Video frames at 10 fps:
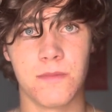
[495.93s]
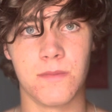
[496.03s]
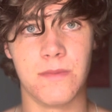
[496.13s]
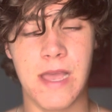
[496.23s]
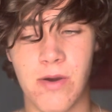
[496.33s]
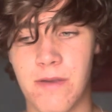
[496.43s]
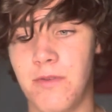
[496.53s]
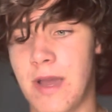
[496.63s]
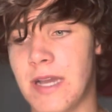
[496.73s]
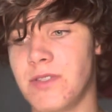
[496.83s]
Now, if
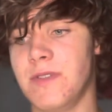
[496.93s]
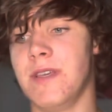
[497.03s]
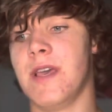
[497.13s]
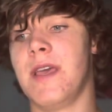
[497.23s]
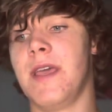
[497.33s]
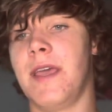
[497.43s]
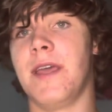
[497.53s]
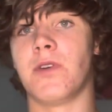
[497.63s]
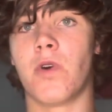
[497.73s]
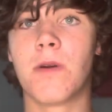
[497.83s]
you actually
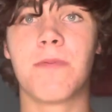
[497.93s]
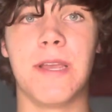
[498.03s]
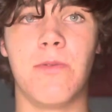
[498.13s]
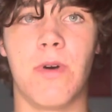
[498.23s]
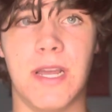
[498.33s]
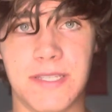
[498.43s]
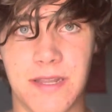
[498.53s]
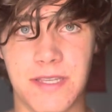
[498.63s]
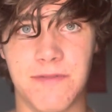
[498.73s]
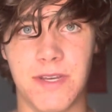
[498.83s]
incorporate what I said
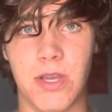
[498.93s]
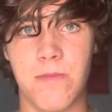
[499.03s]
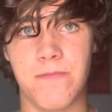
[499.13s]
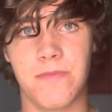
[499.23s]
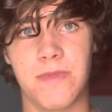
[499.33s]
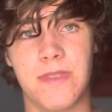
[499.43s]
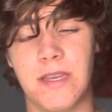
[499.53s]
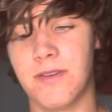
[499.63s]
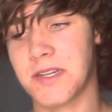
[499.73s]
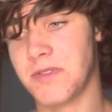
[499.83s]
in this video, then
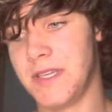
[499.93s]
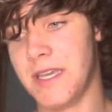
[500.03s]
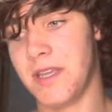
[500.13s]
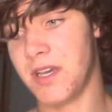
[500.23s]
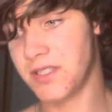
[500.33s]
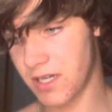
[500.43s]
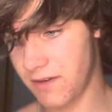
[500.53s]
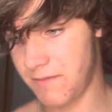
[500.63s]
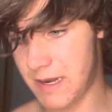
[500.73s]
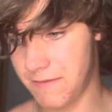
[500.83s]
you'll actually get a ton
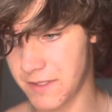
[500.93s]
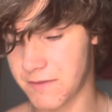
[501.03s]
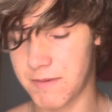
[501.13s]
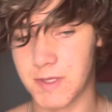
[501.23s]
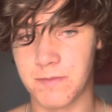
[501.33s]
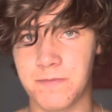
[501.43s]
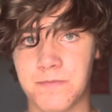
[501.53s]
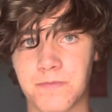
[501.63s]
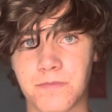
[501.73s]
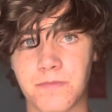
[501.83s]
of benefits from it.
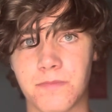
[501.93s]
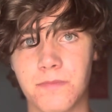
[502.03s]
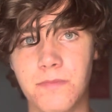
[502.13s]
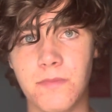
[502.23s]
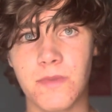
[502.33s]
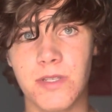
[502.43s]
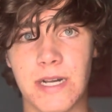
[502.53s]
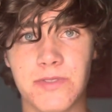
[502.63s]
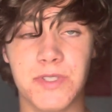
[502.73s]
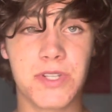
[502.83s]
You'll
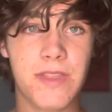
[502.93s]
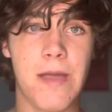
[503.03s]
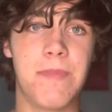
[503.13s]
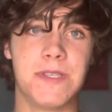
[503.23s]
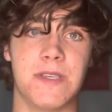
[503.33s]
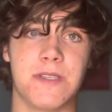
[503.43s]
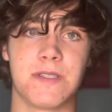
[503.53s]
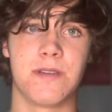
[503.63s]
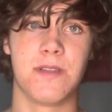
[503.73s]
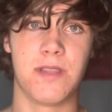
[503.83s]
actually start that
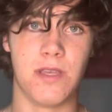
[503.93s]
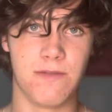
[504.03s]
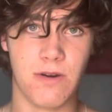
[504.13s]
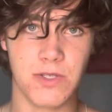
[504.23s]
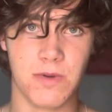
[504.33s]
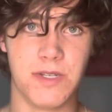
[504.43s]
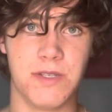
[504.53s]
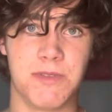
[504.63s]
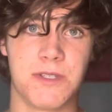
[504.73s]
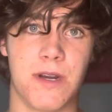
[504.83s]
business that you've always wanted
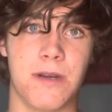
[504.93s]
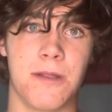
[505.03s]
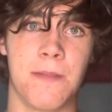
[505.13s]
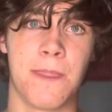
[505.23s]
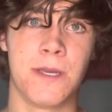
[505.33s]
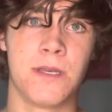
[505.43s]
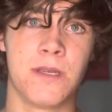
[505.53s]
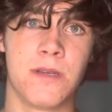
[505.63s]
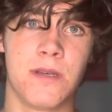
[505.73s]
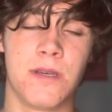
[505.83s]
to start.
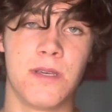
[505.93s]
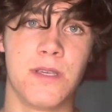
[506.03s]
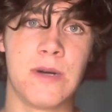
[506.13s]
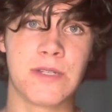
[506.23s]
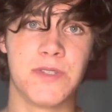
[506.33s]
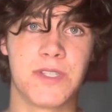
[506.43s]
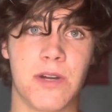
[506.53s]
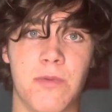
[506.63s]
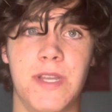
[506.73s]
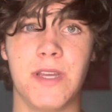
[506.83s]
You'll actually
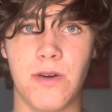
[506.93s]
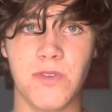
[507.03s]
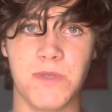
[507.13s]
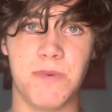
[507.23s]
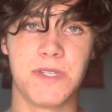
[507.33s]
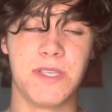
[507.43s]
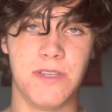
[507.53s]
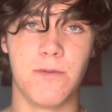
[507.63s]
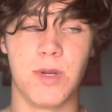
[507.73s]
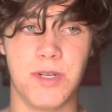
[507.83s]
start reading all those books that
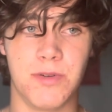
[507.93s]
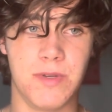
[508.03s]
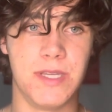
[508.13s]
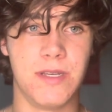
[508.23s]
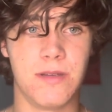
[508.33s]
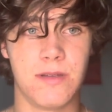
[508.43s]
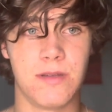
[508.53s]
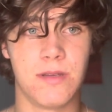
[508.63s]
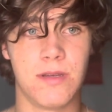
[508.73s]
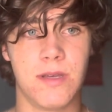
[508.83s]
you've wanted to read.
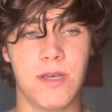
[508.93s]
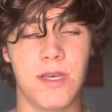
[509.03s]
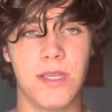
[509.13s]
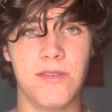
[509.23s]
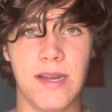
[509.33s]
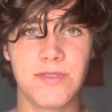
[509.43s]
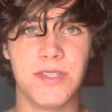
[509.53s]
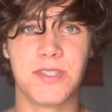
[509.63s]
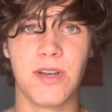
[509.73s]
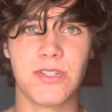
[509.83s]
You'll actually
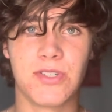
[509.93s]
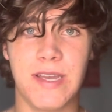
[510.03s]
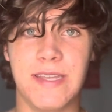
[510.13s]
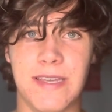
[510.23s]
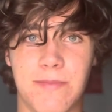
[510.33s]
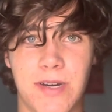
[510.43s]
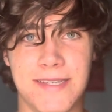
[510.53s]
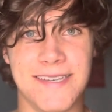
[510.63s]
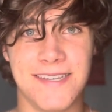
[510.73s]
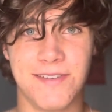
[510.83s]
start trying to get money.